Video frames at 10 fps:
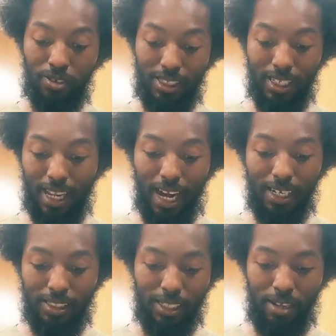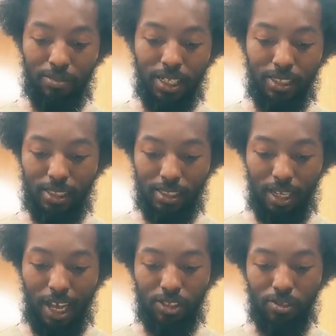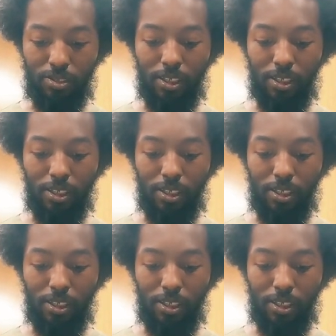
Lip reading: going to see a lot of the same things in cilantro.